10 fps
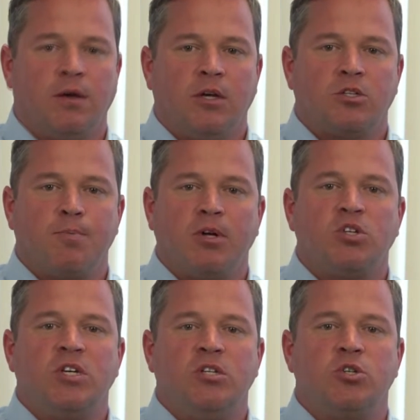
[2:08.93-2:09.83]
It's
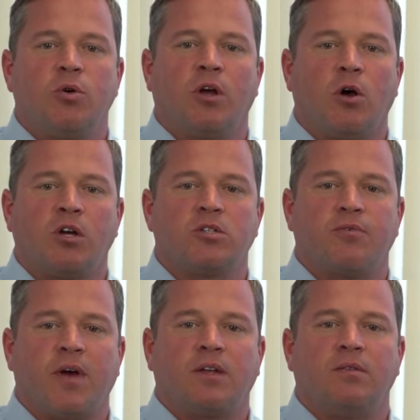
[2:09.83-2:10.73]
much easier and
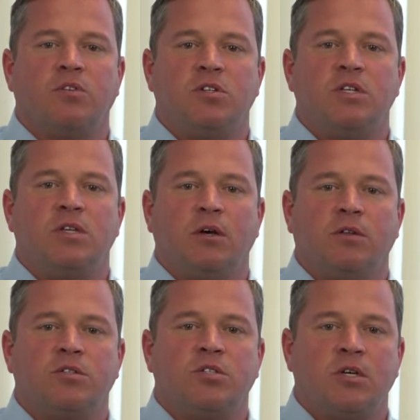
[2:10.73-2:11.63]
cost-effective to detail
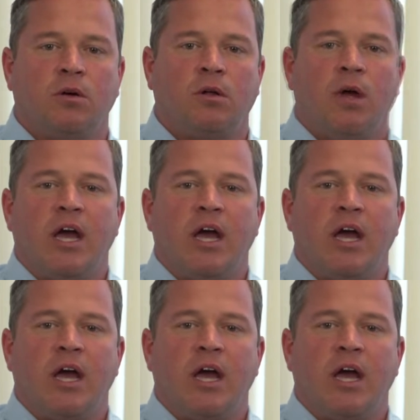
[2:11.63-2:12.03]
this steel